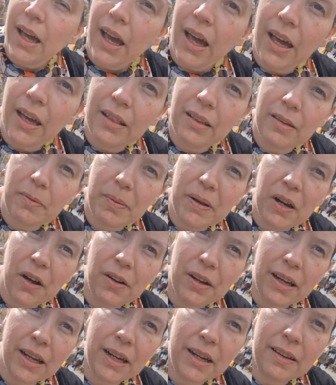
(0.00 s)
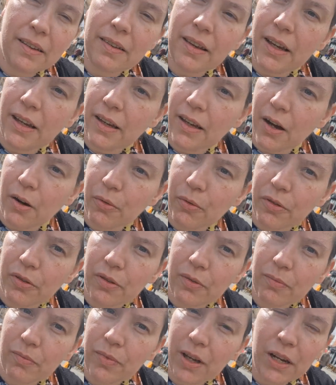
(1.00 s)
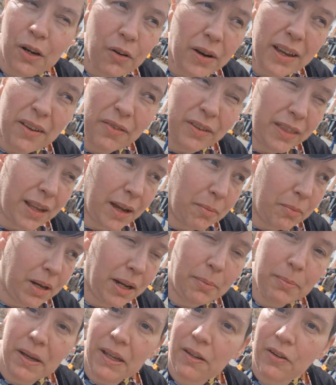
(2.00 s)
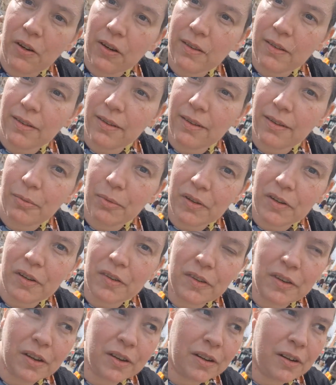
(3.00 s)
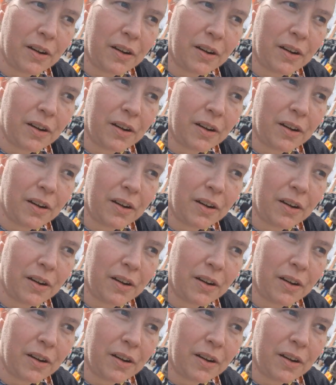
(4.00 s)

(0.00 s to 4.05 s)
and there's been hardly any seagulls, and not even that many pigeons, which is good.